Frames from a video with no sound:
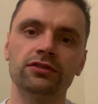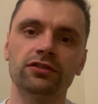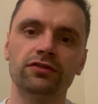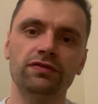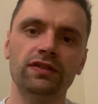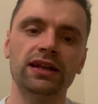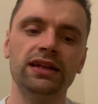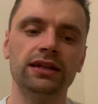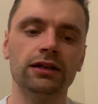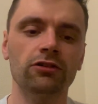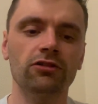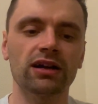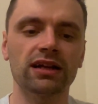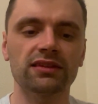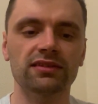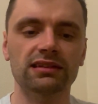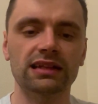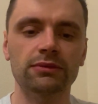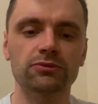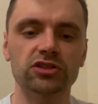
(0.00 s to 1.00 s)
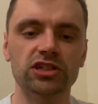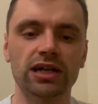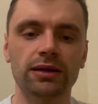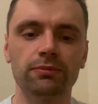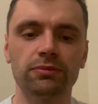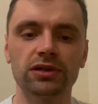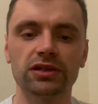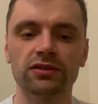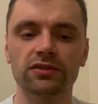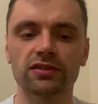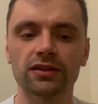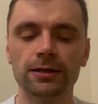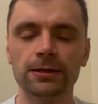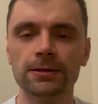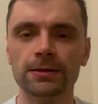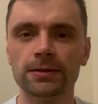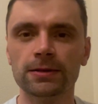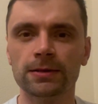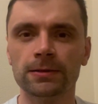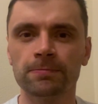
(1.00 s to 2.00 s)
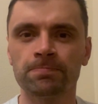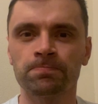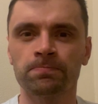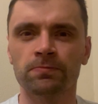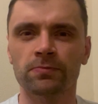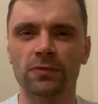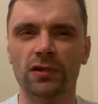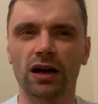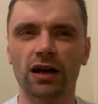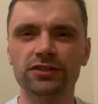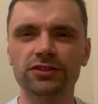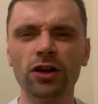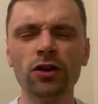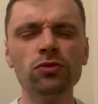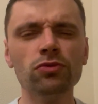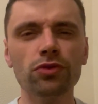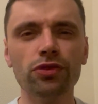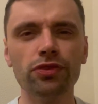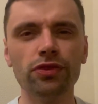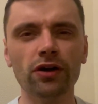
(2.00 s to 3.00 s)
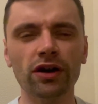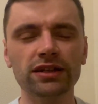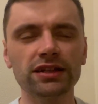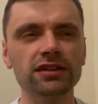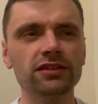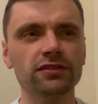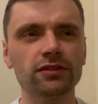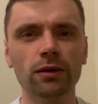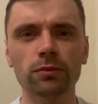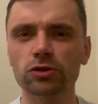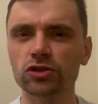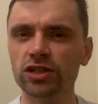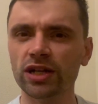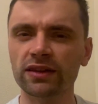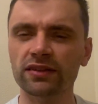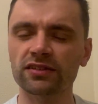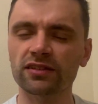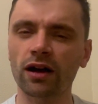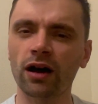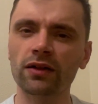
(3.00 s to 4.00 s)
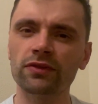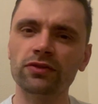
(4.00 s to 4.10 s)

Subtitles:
defending Grand Slam champions, I need to double check this.